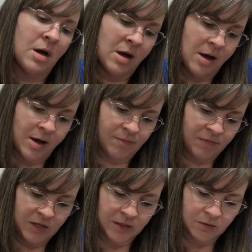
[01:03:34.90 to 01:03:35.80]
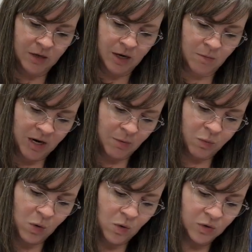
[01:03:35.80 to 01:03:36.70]
um, this one I might
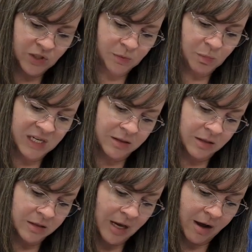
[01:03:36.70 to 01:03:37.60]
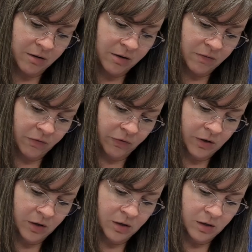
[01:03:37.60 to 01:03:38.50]
pull just pieces out of
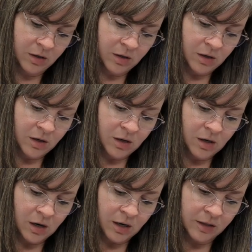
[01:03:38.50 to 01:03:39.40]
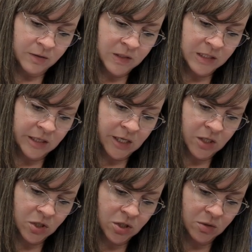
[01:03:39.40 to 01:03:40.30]
and
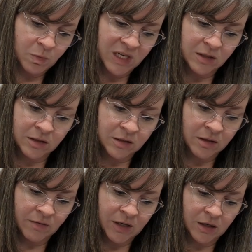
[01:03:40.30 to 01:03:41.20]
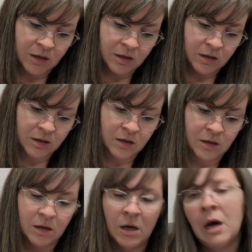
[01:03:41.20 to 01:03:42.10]
stitch pieces of it
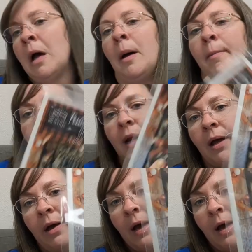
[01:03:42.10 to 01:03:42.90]
but uh,